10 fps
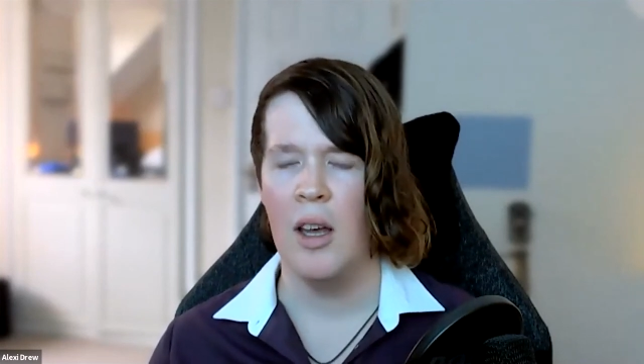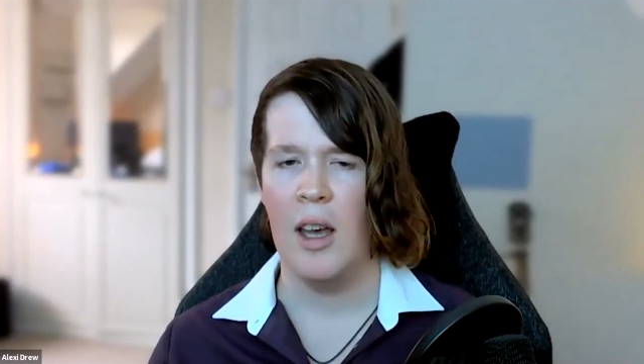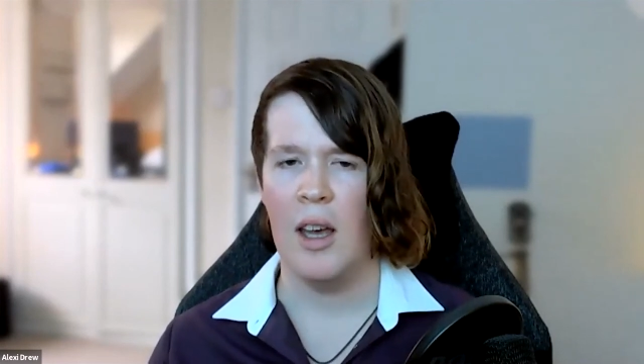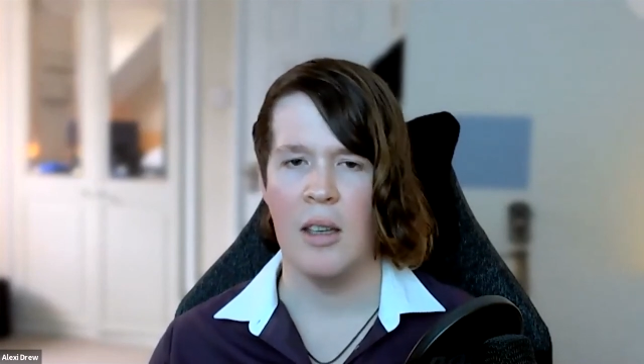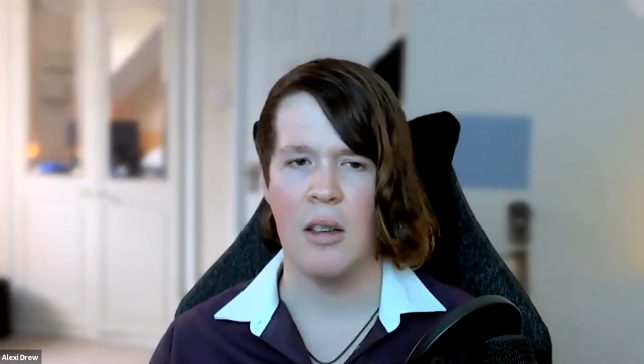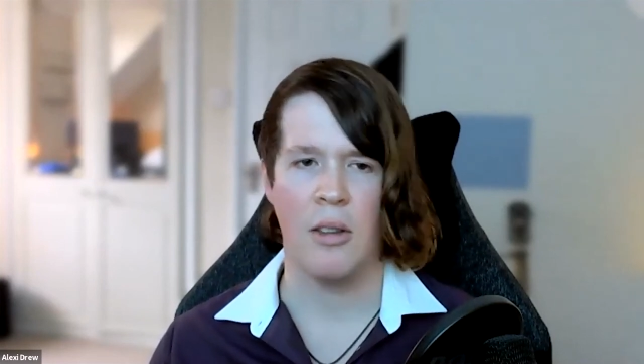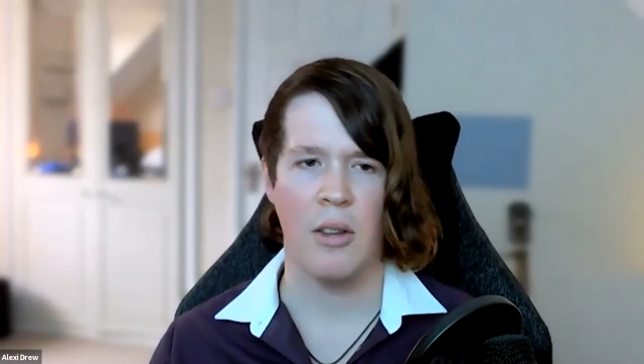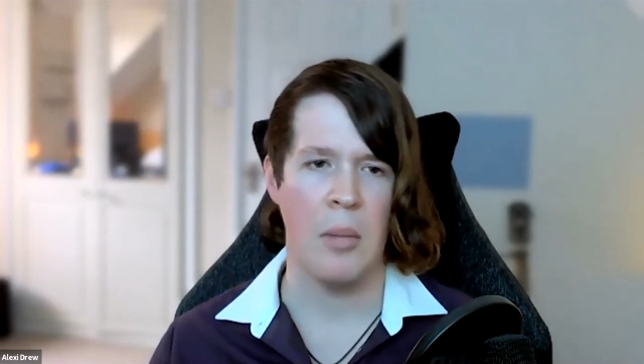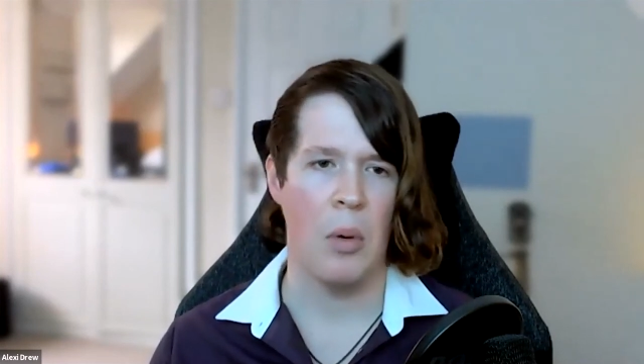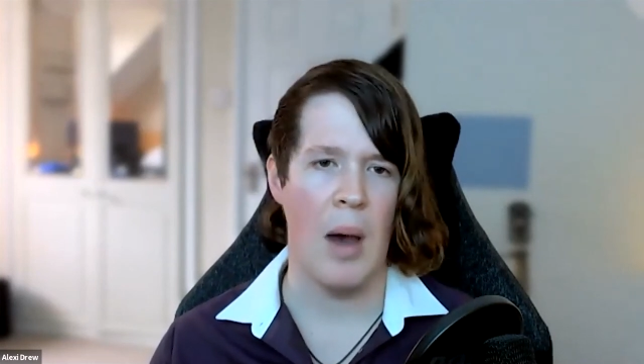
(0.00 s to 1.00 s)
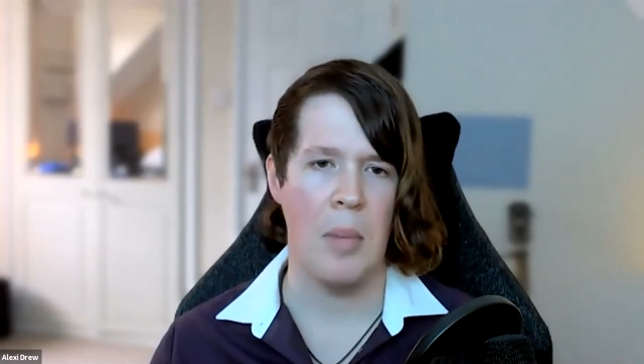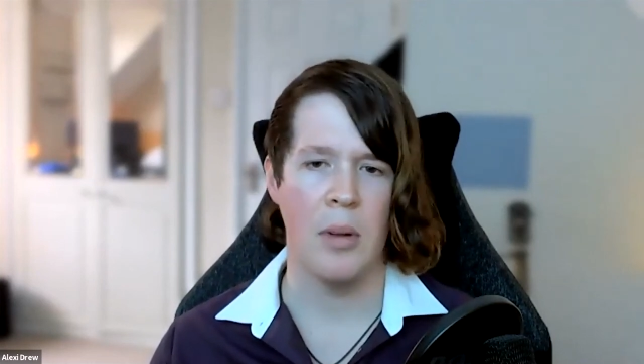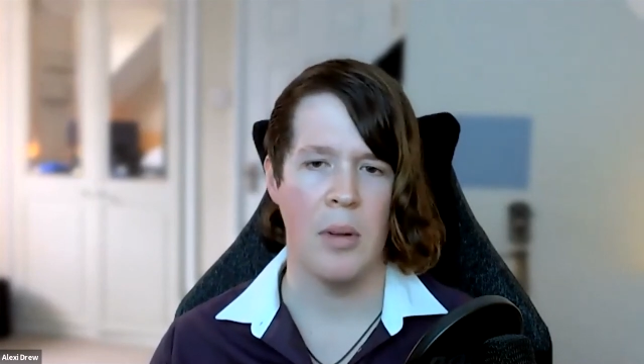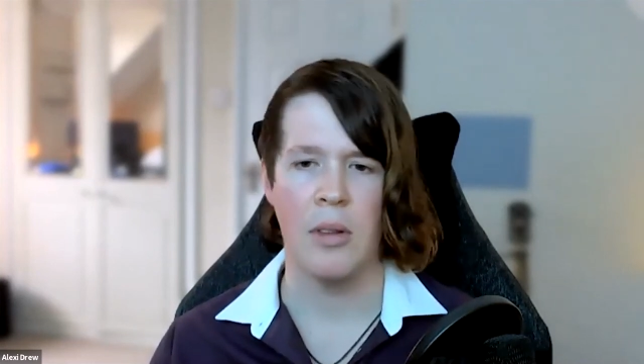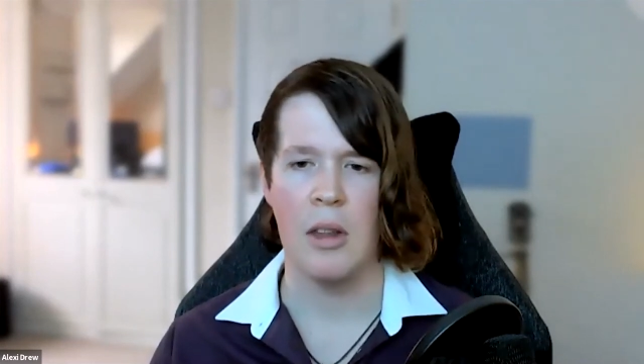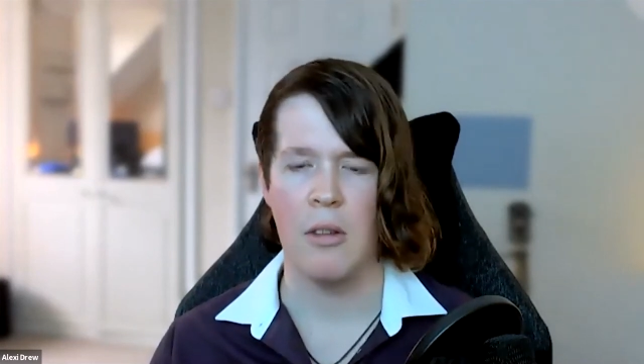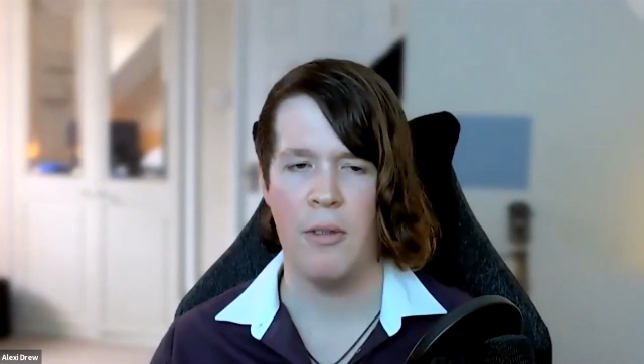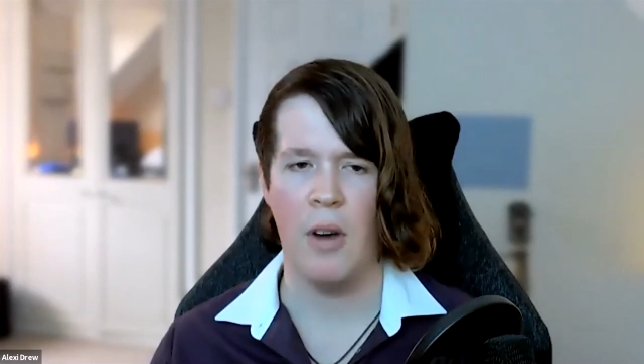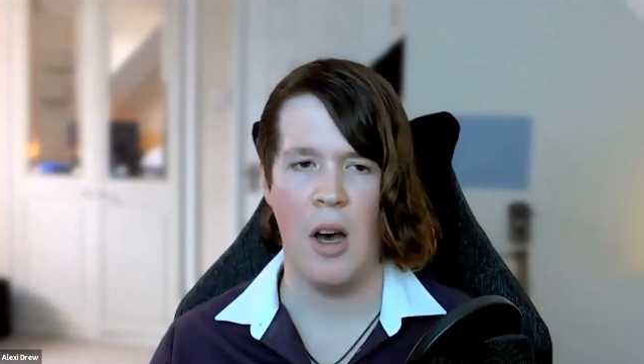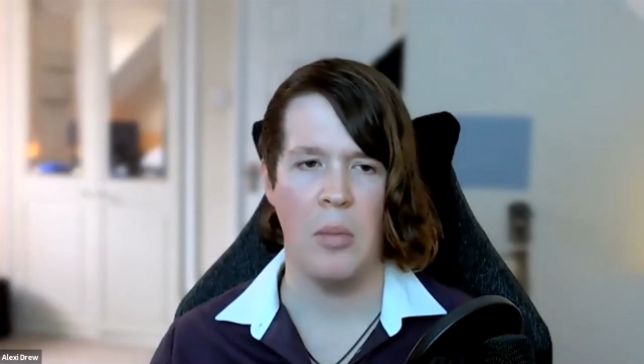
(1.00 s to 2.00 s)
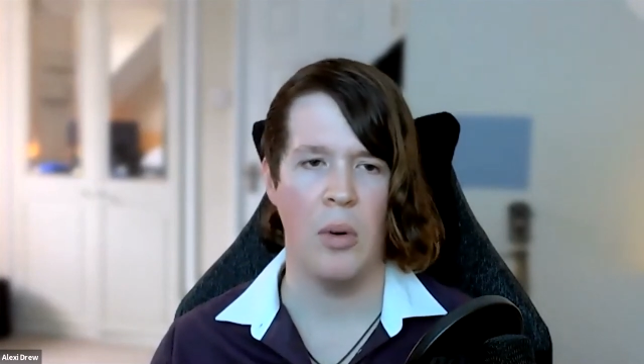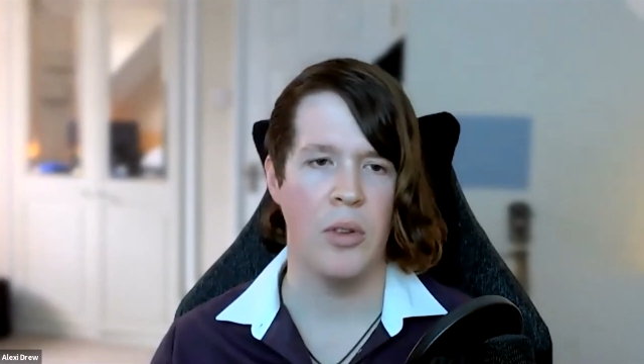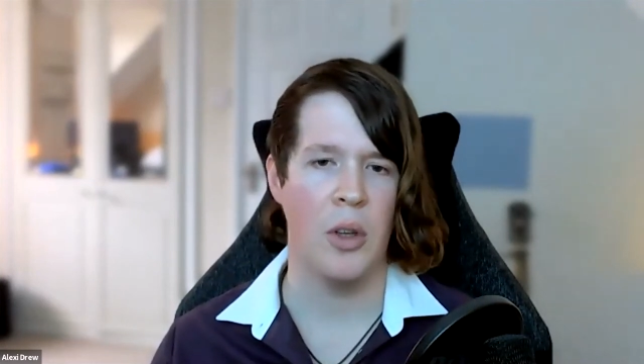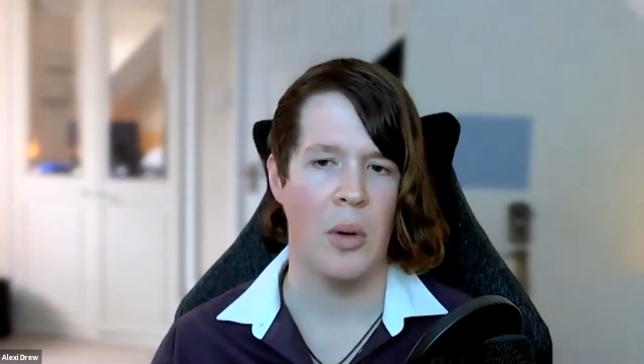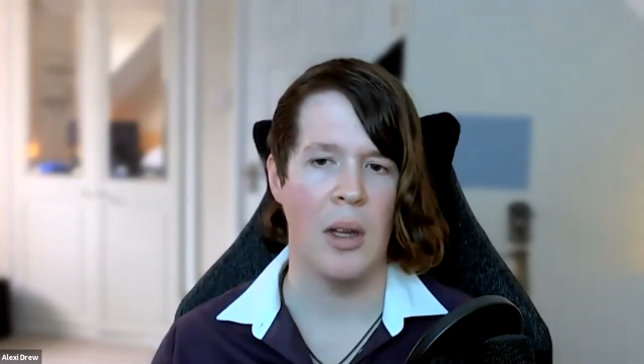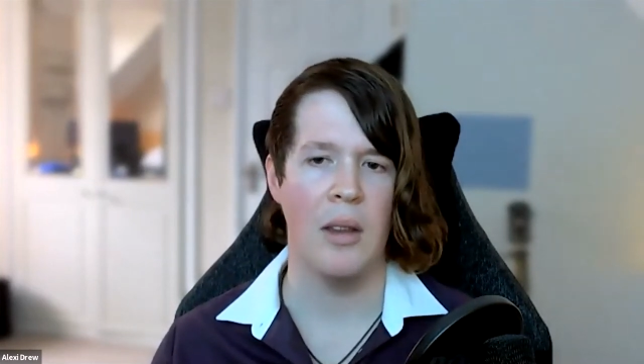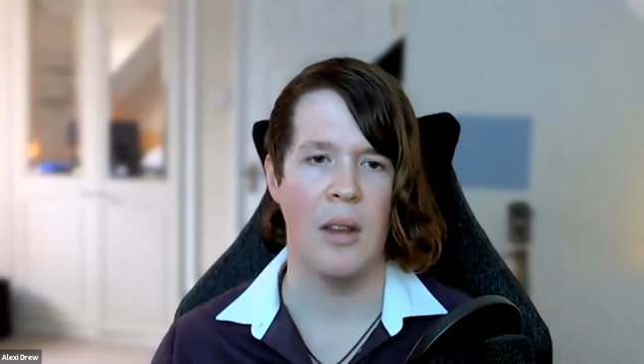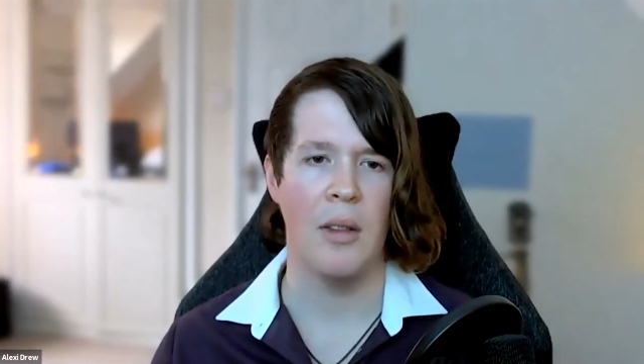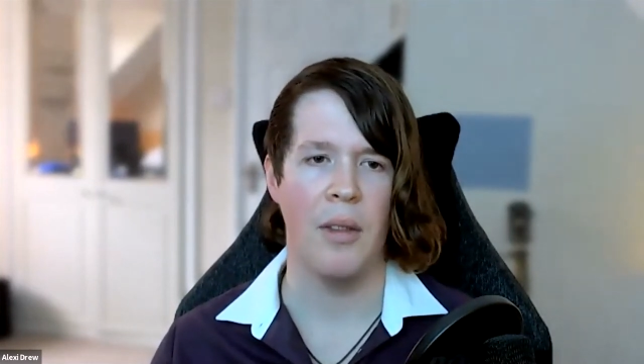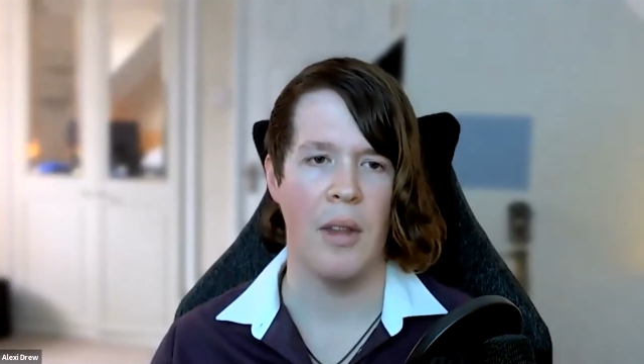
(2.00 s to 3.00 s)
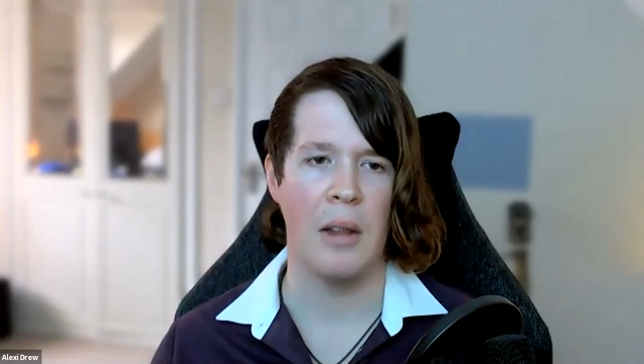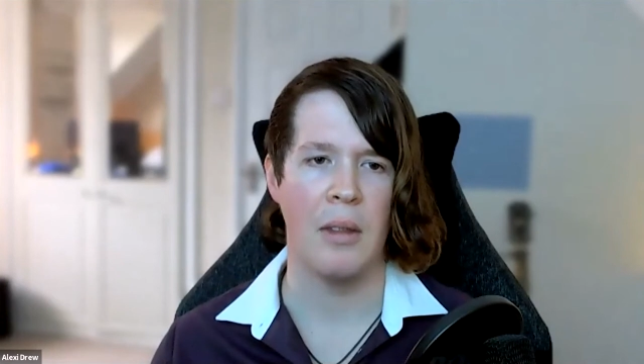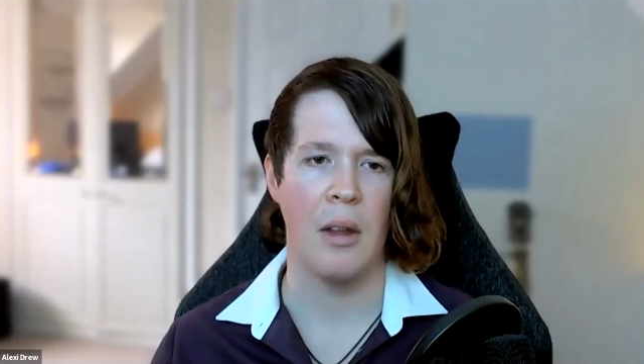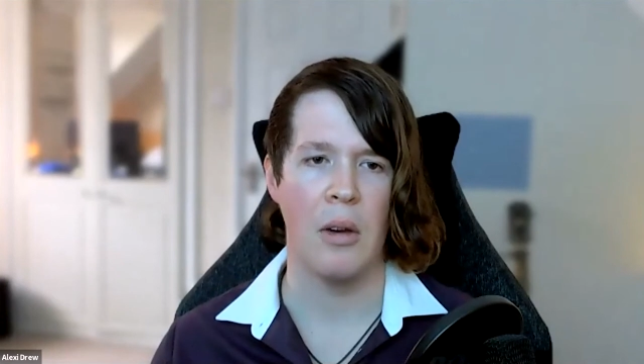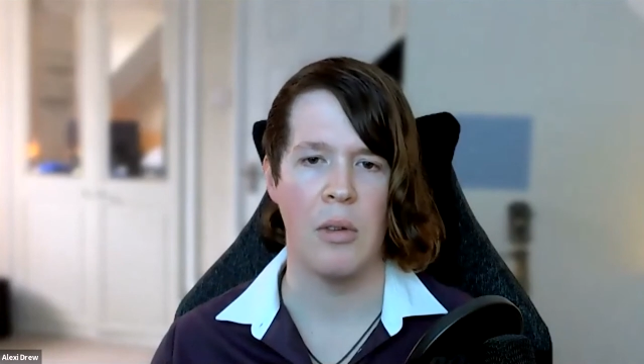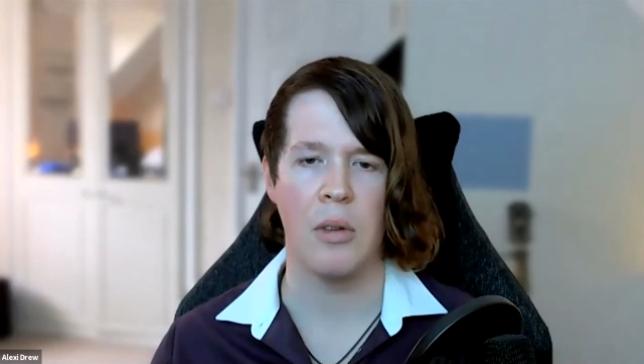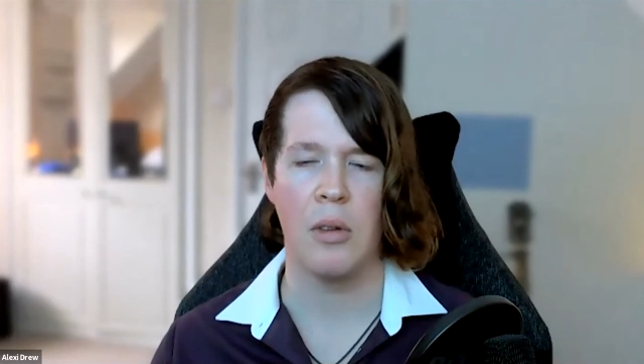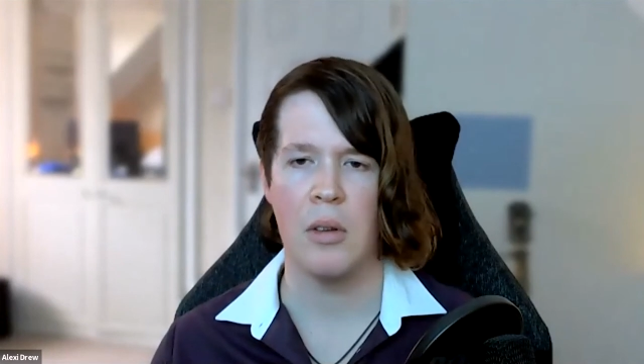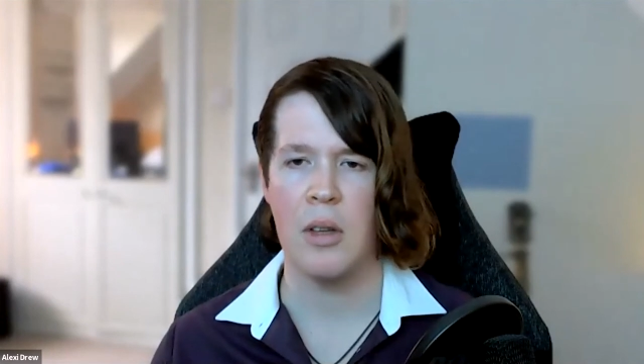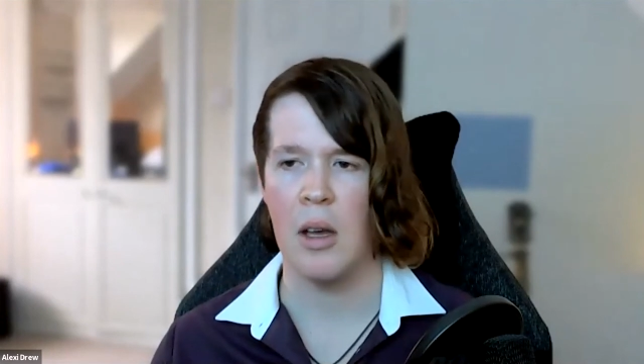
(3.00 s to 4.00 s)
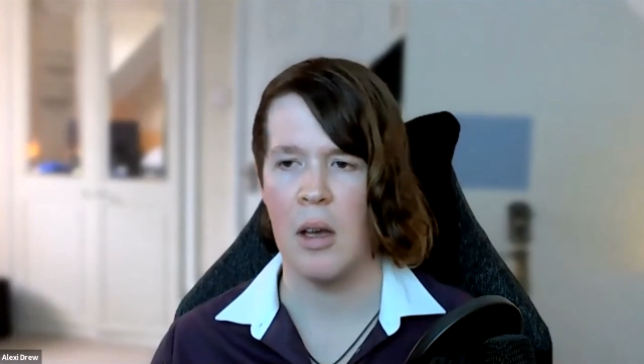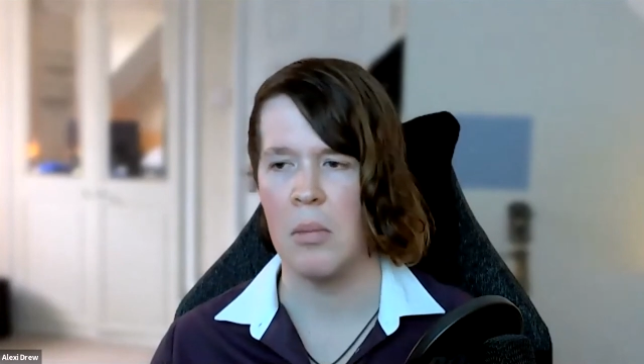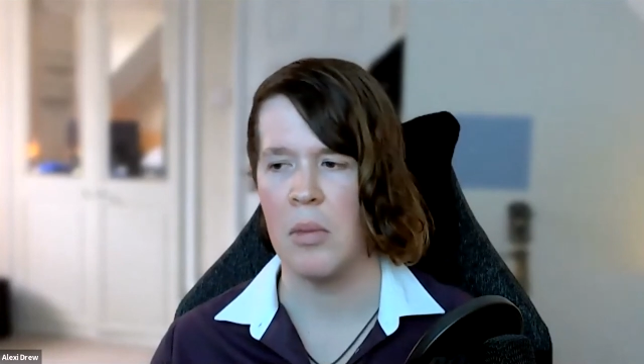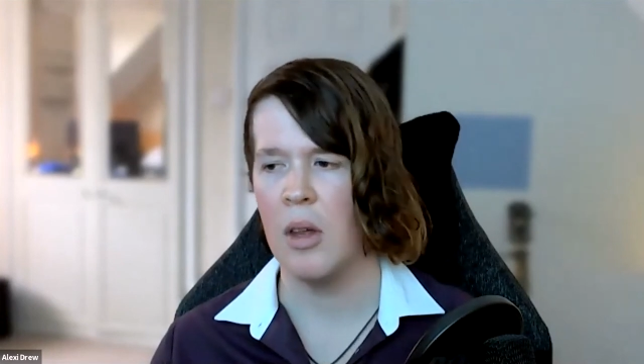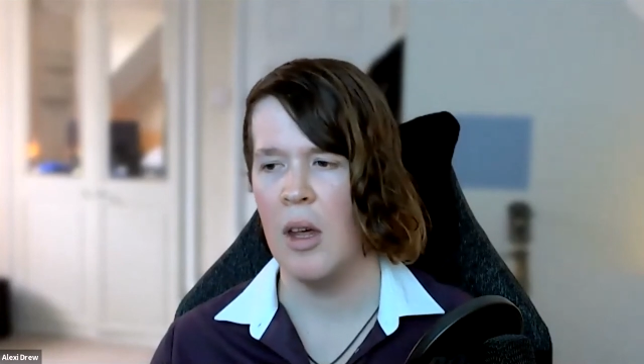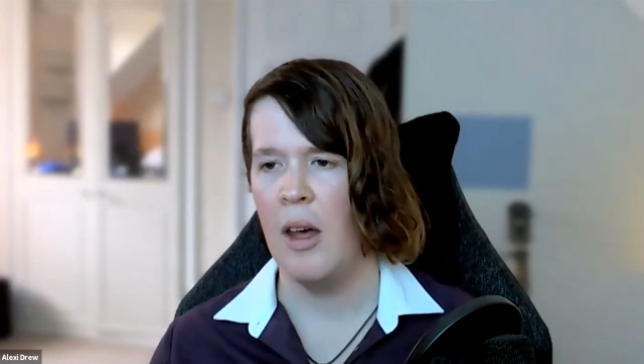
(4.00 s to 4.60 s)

and cyber weapons. There's far more to it than than those terms.